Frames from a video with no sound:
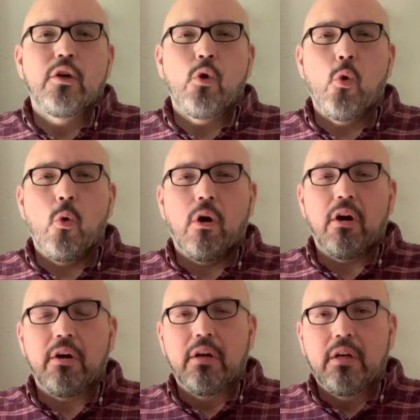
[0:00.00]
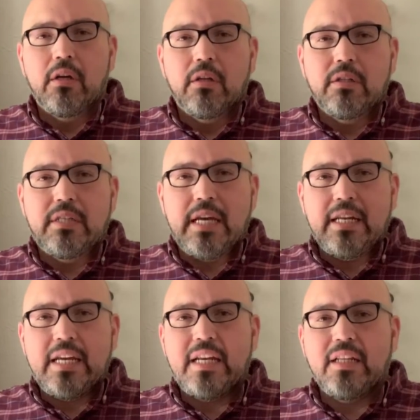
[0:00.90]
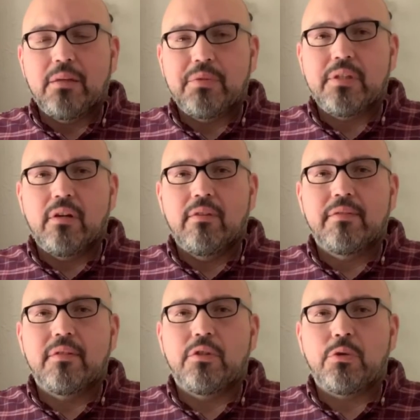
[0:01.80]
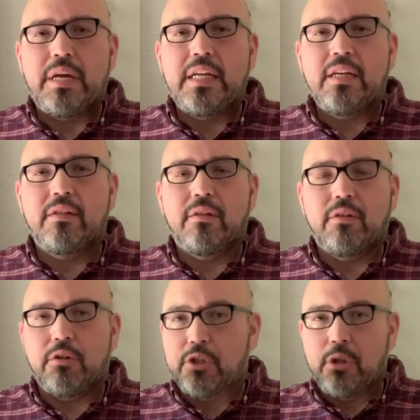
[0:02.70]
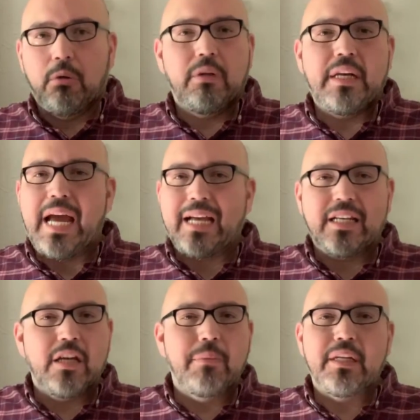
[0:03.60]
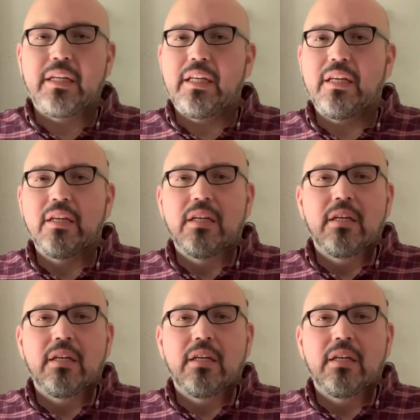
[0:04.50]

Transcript: who are dedicating themselves to training their children academically,